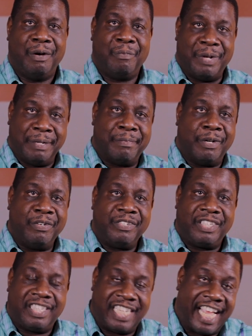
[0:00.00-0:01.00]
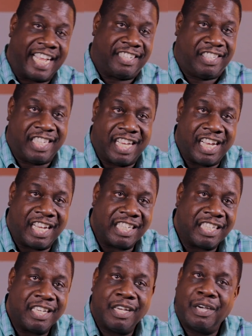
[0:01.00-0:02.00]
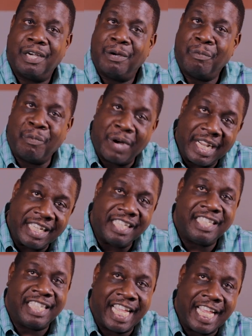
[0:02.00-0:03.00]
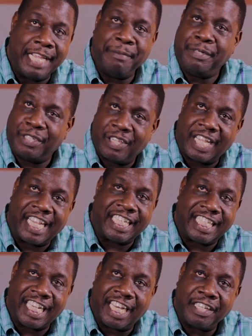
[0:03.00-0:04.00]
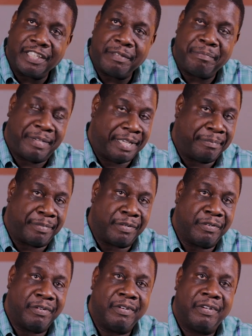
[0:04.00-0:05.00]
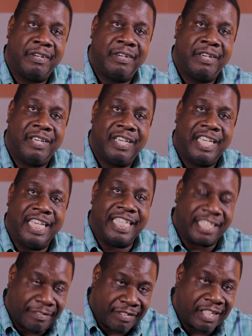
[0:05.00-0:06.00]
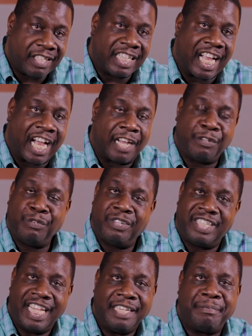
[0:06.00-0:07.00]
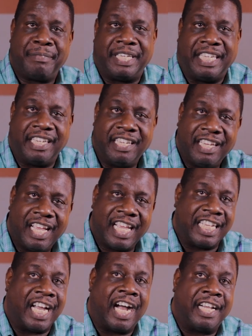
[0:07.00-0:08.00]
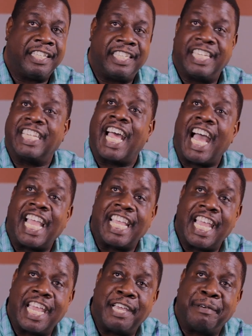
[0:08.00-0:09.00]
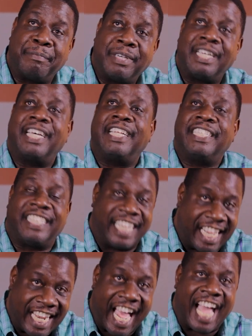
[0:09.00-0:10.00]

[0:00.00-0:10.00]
When Moses asked God, what name shall I tell the people is of this God who sent me? And God said, I am that